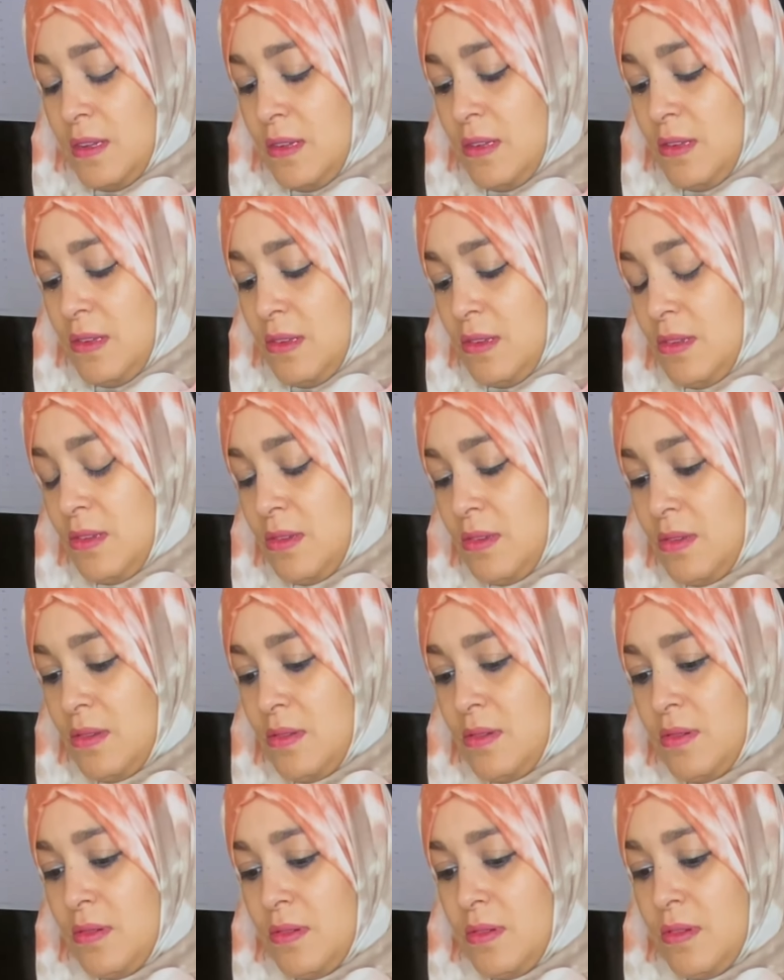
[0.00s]

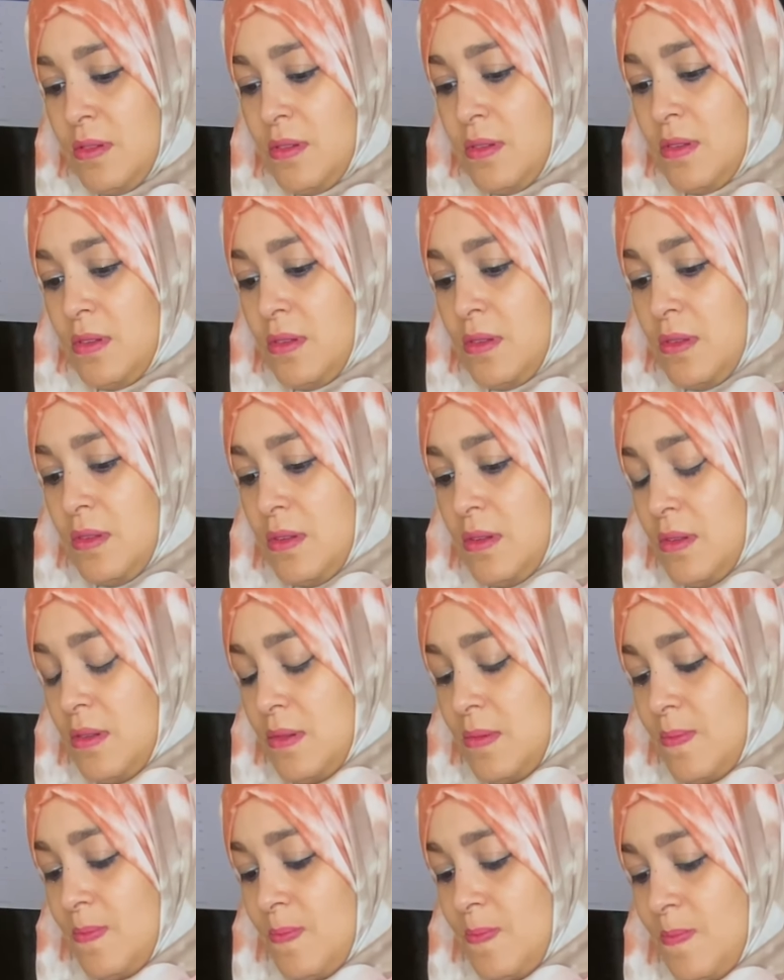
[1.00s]

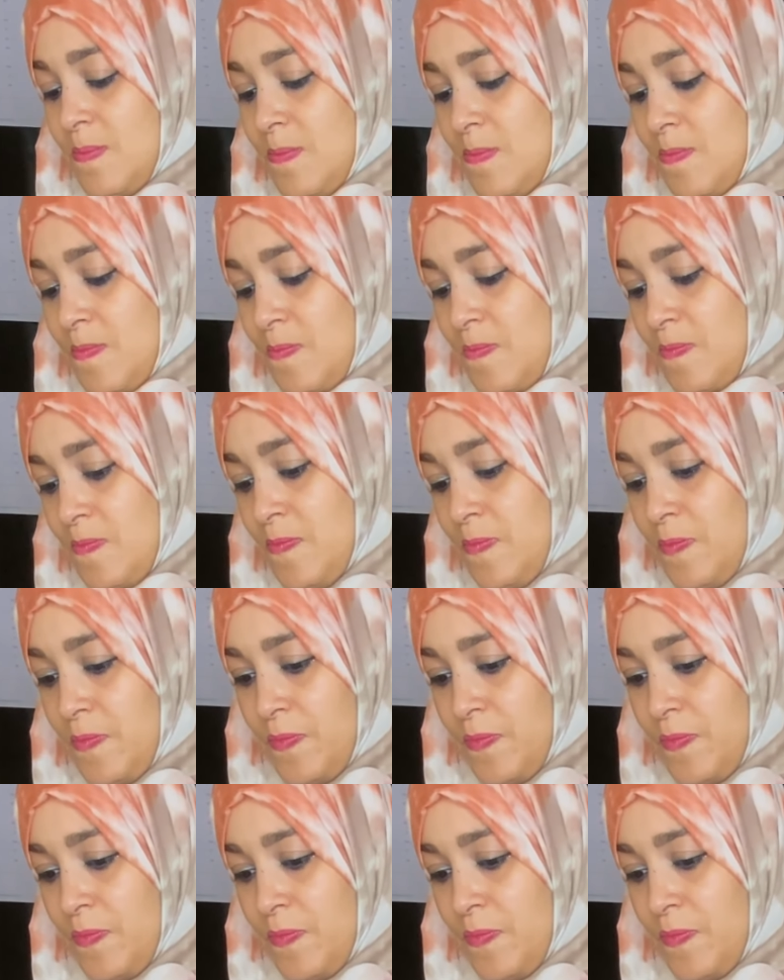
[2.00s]
[no speech]